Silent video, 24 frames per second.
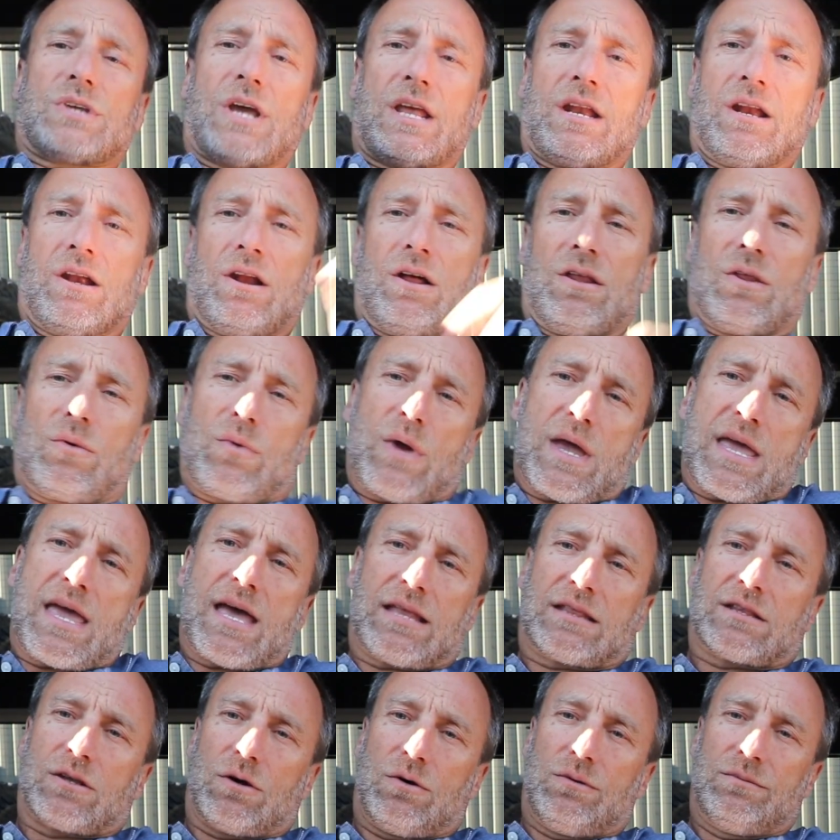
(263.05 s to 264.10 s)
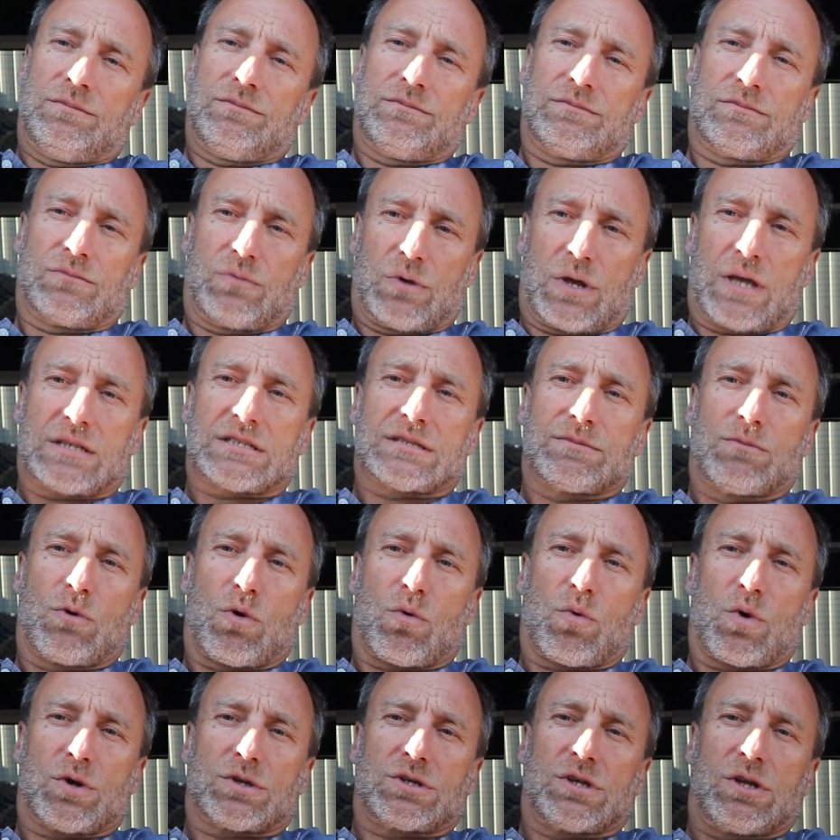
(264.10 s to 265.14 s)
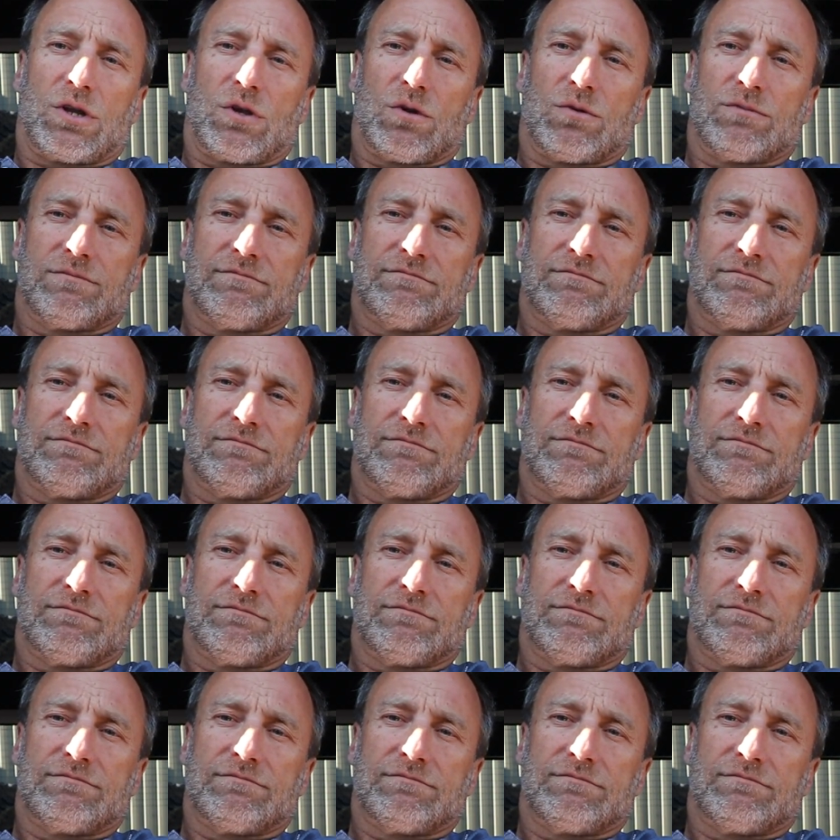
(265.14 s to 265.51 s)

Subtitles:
tighten it all the way yet though. We've got some more work to do.